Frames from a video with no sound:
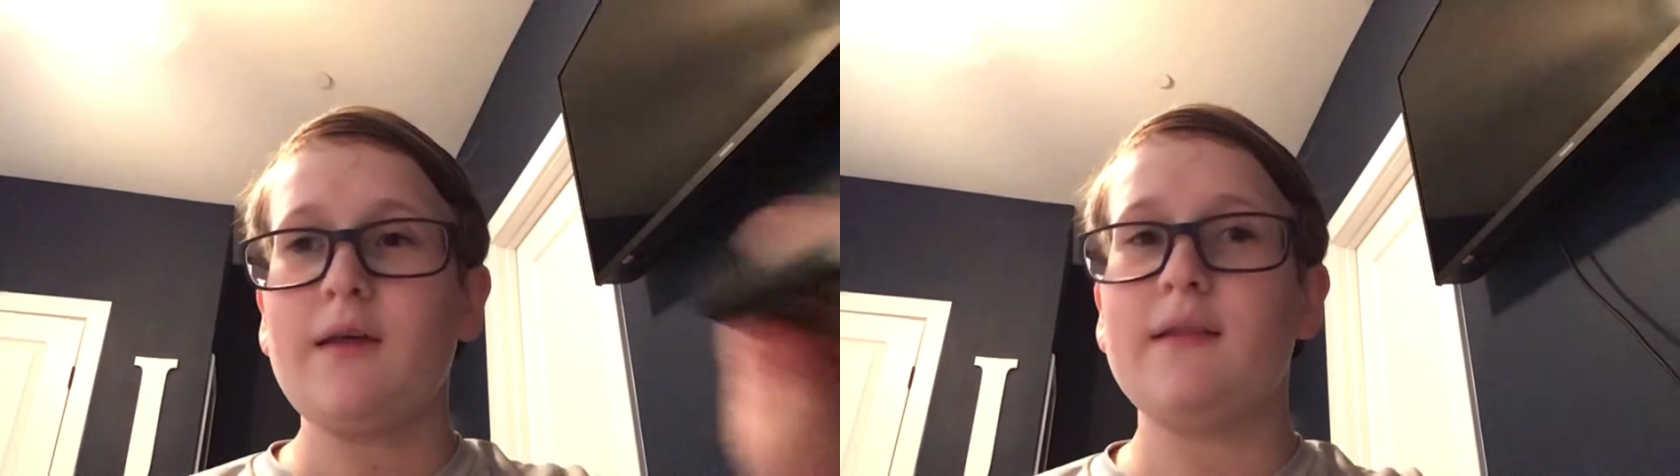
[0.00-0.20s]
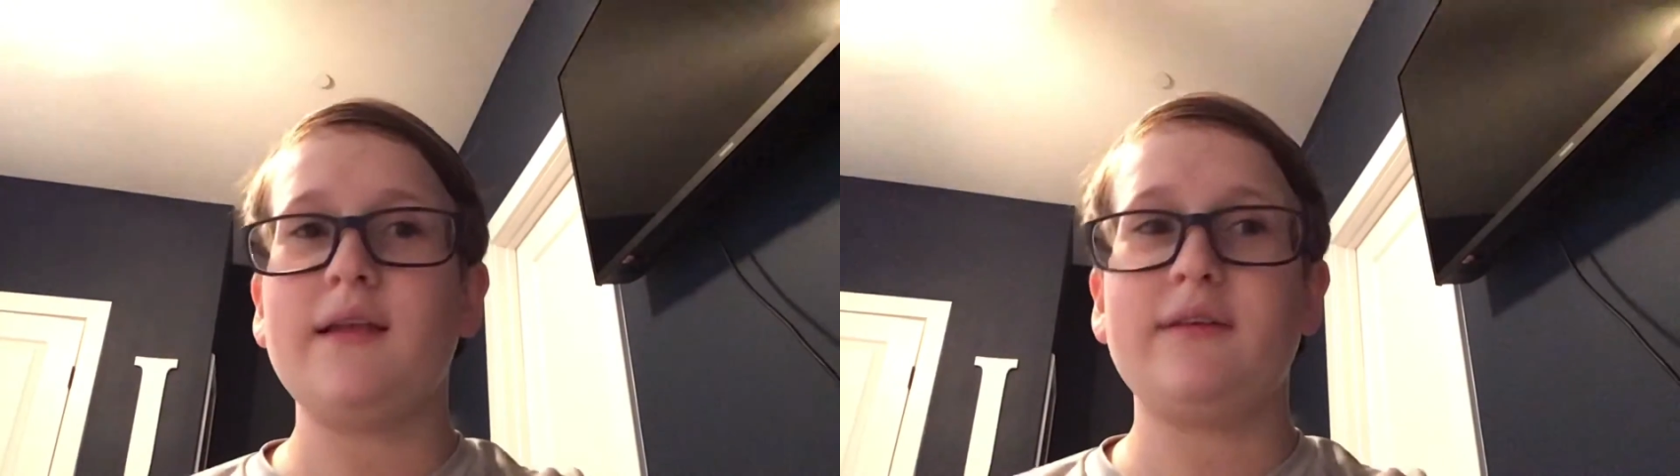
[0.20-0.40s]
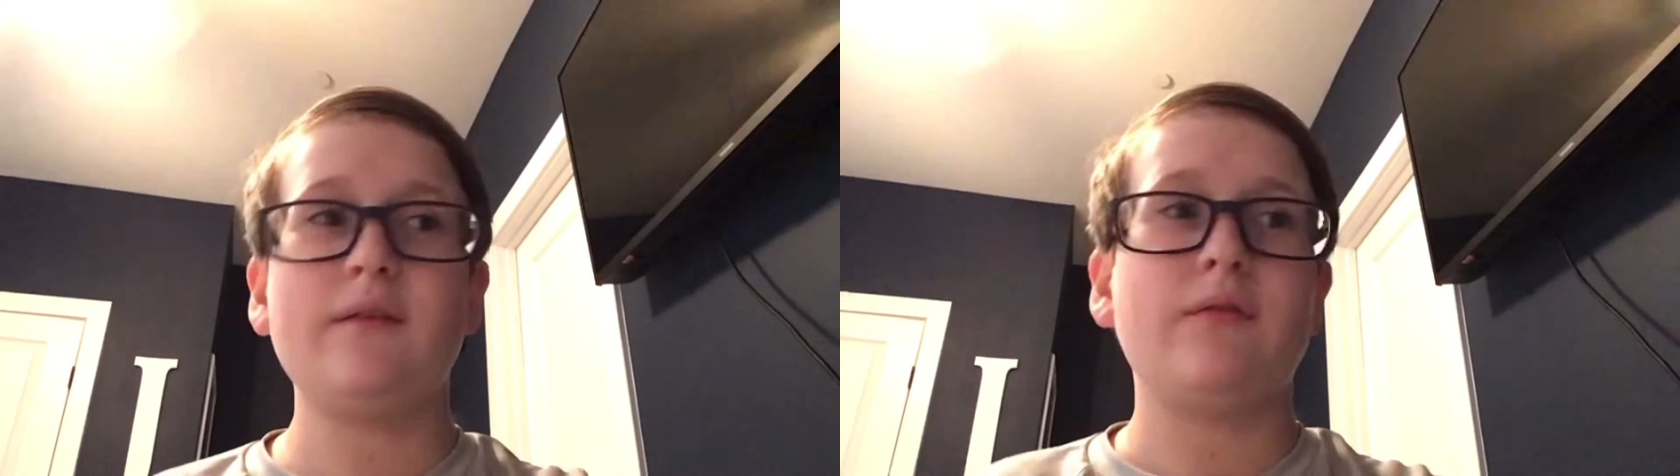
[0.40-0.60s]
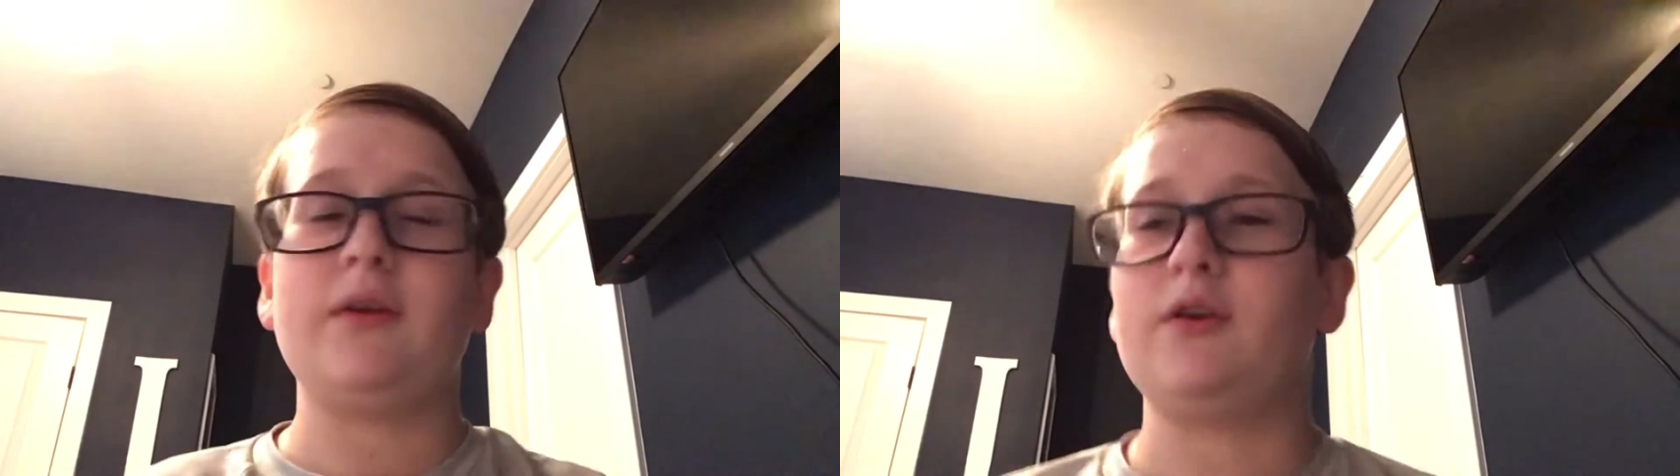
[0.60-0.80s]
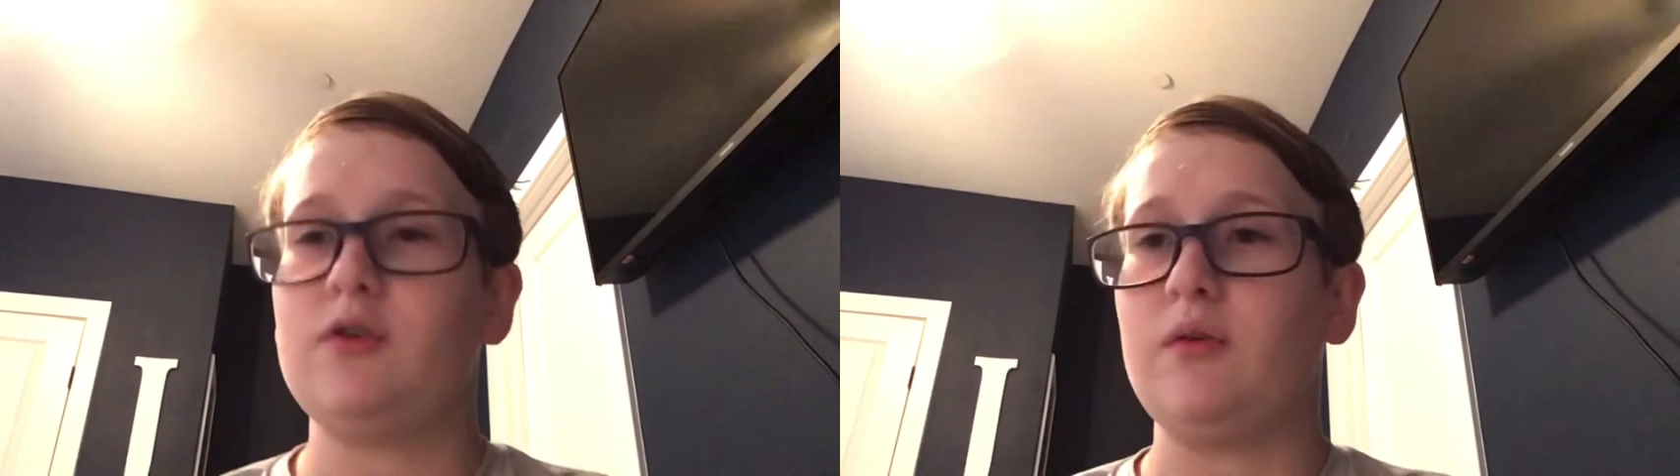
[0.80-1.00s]
that's it for
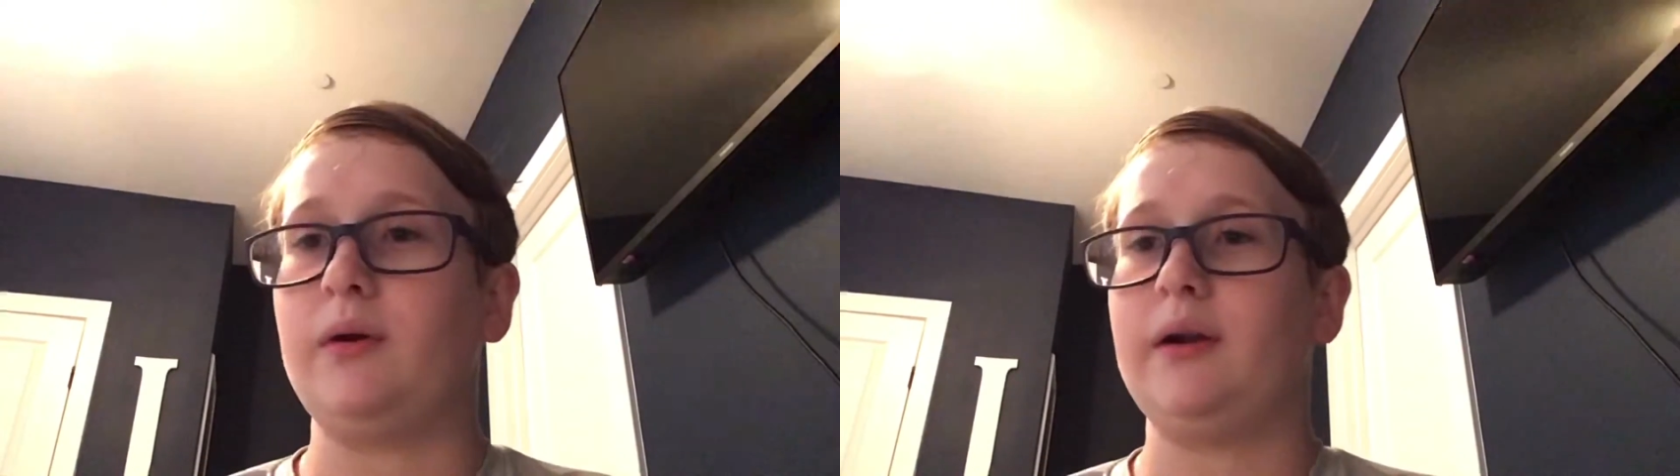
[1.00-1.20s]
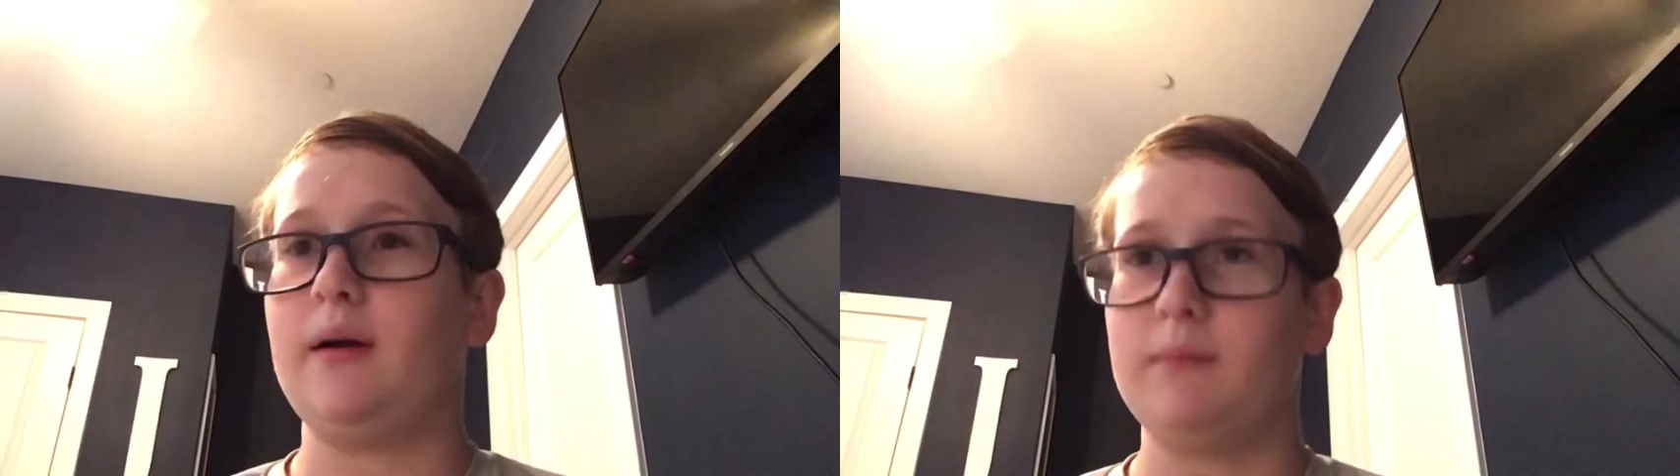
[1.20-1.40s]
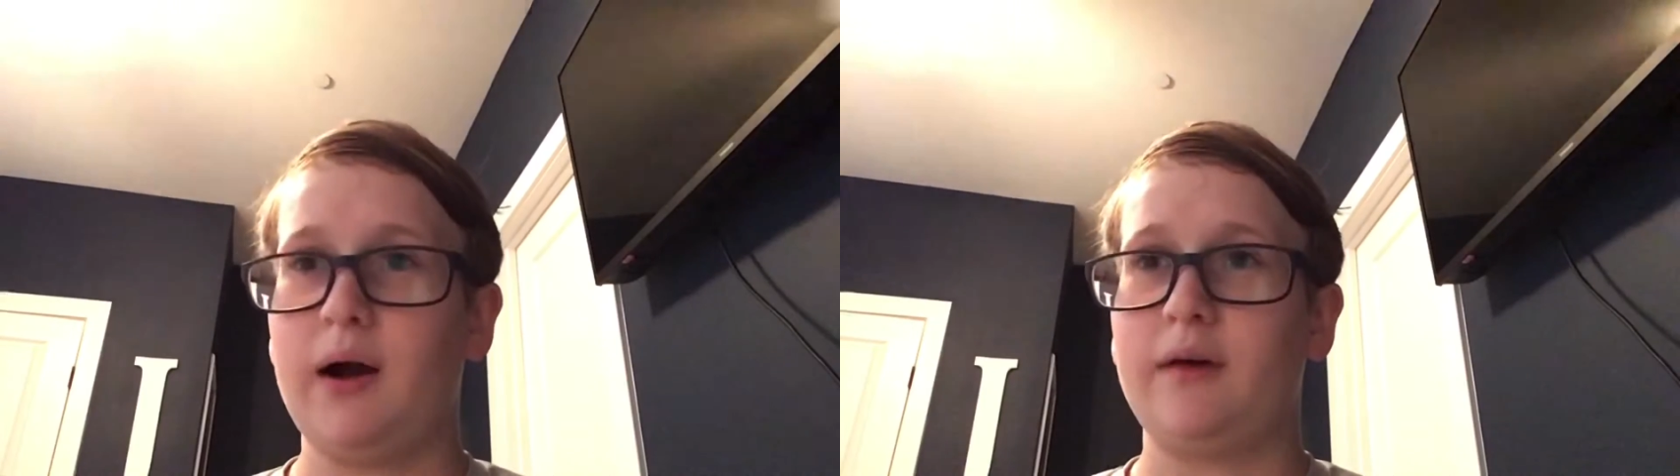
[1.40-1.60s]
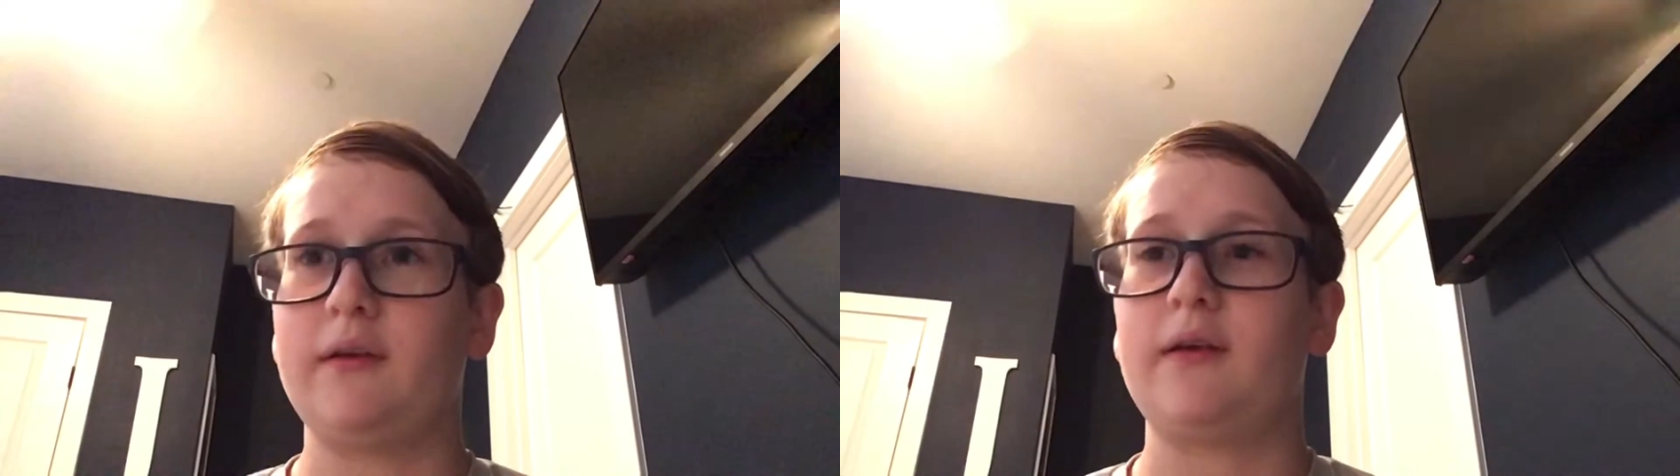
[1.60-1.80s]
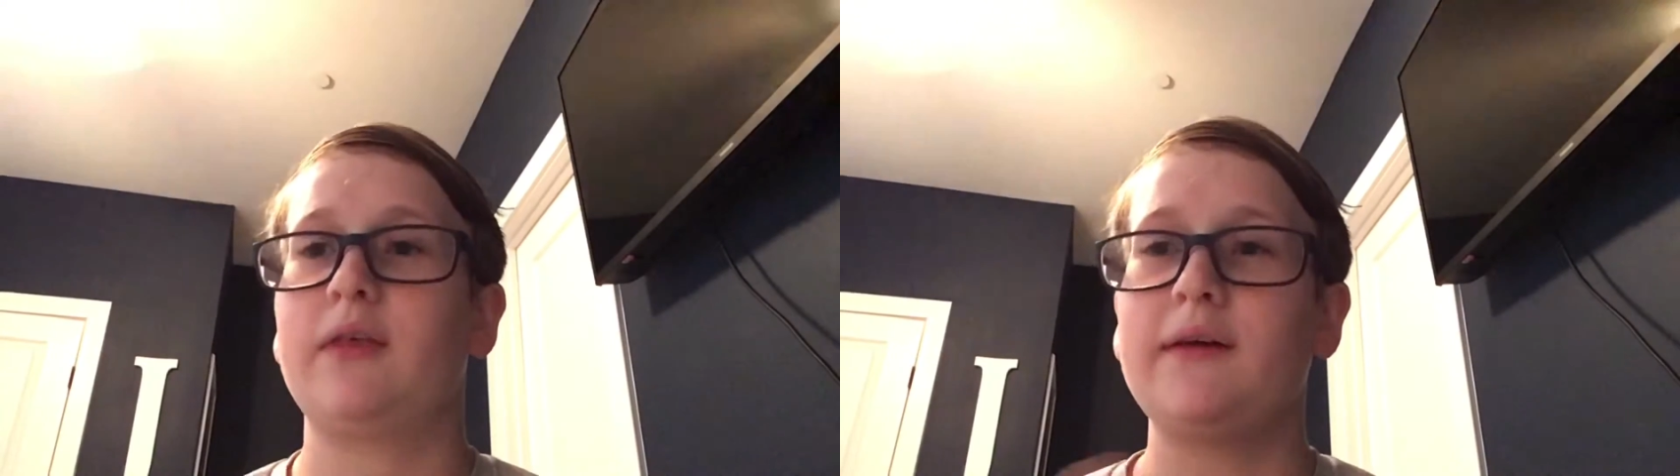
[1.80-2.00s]
this short unboxing.